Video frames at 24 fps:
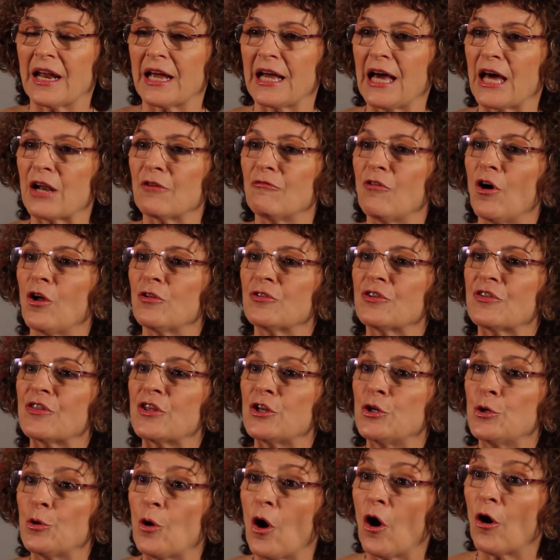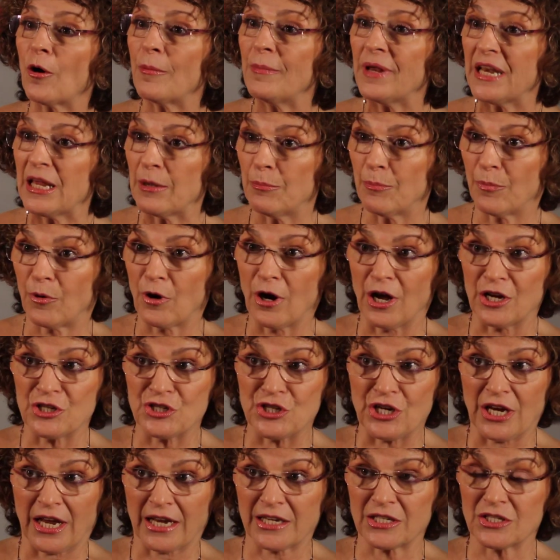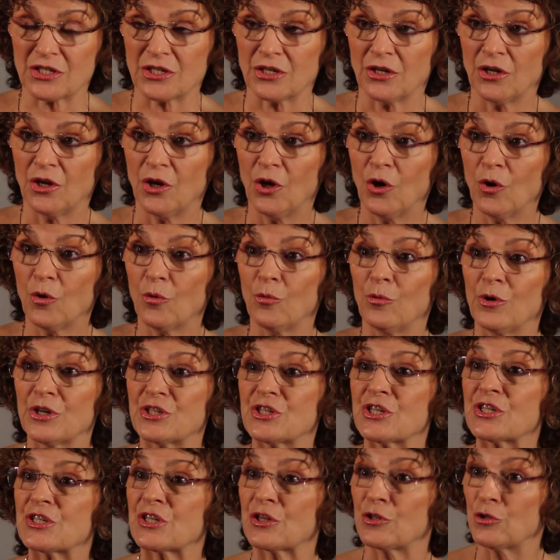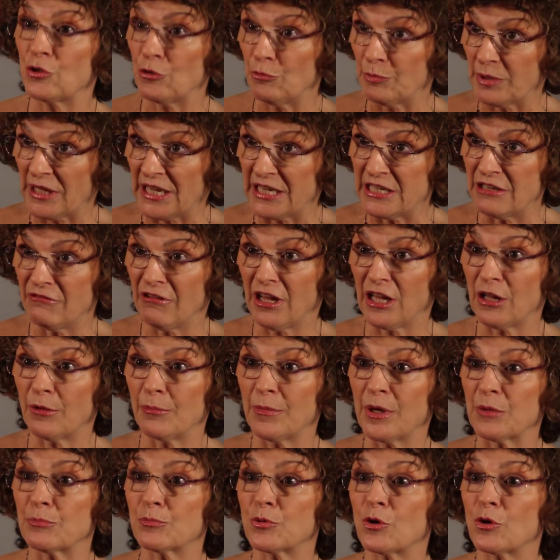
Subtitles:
I got involved in the New Harmony Project, which is a new play development